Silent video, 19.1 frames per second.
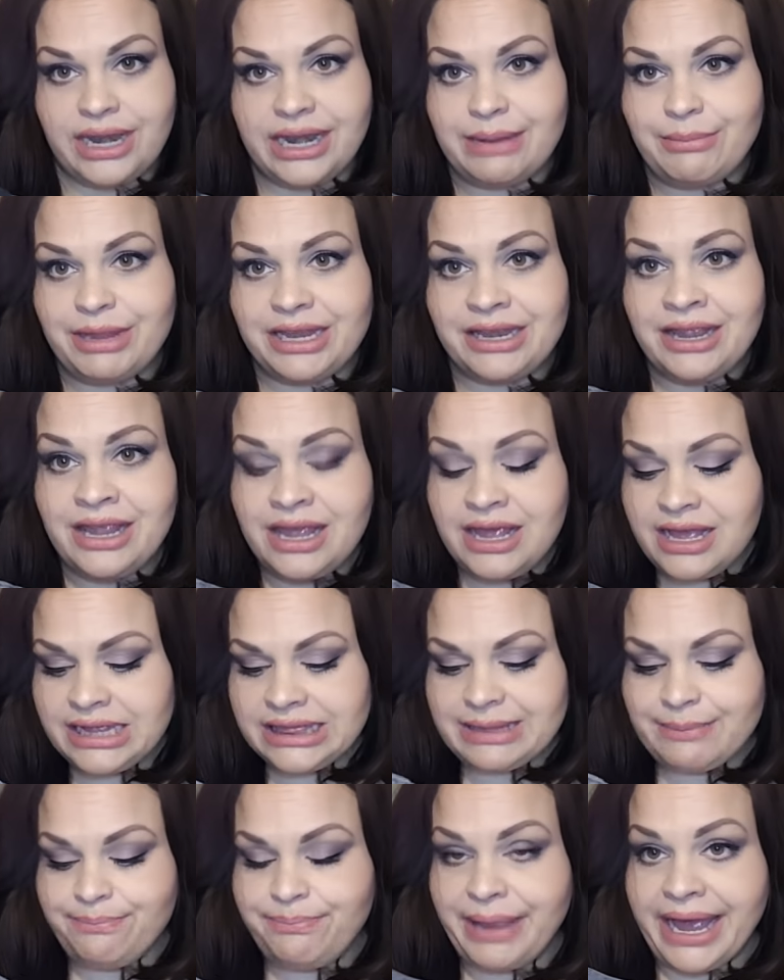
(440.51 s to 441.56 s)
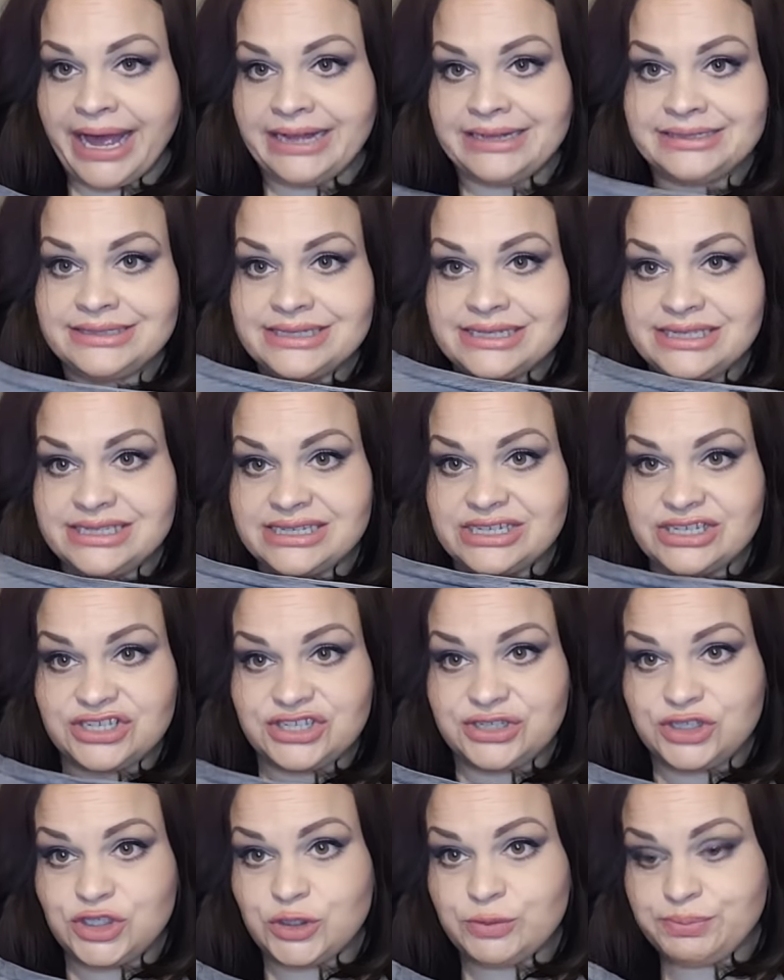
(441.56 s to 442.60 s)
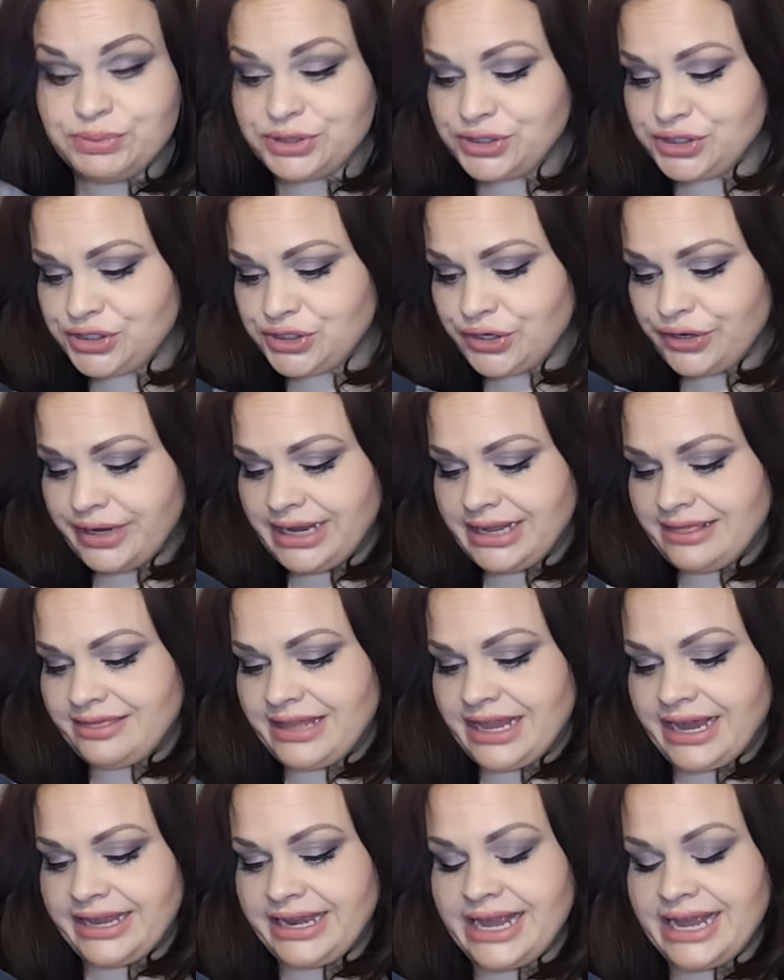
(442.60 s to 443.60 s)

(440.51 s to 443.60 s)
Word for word: And I mean, the band is super sturdy and thick.